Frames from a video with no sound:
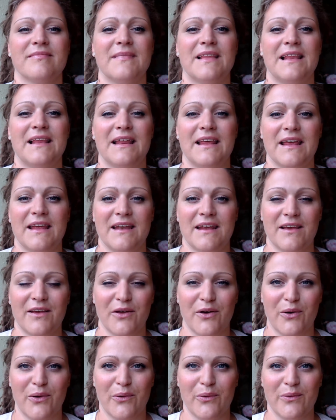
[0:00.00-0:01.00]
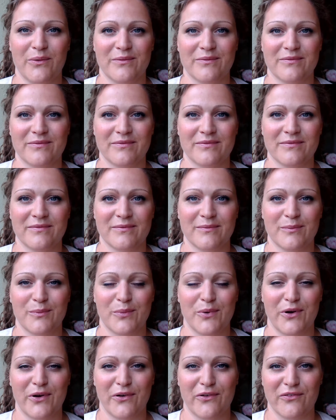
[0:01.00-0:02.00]
Let it go.
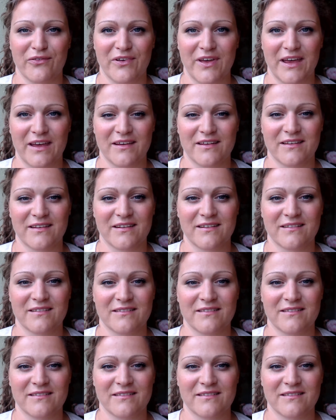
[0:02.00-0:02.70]
Perfect.